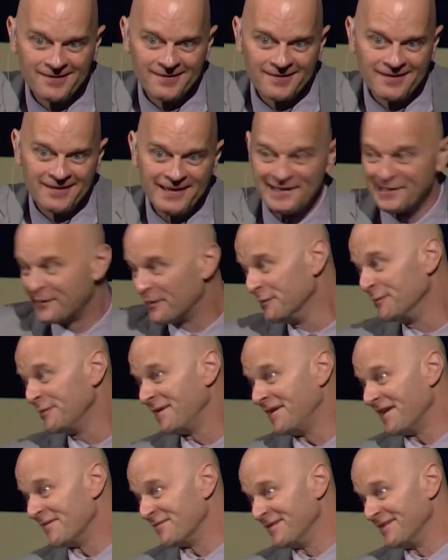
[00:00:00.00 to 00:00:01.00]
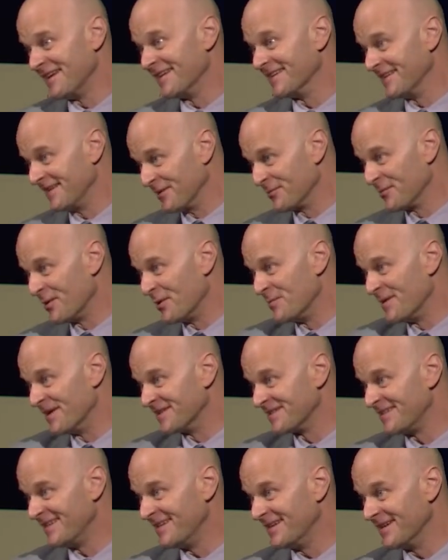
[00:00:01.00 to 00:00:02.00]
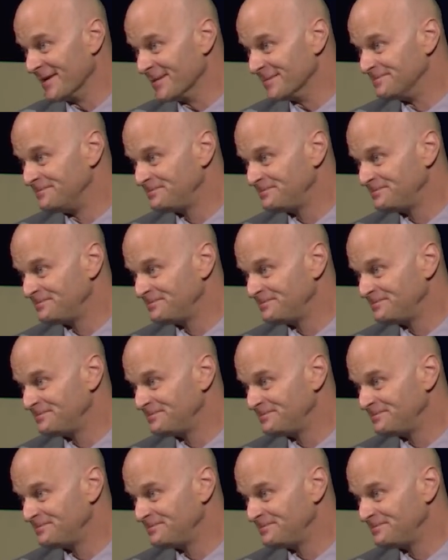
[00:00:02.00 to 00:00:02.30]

including evidently a robust ego.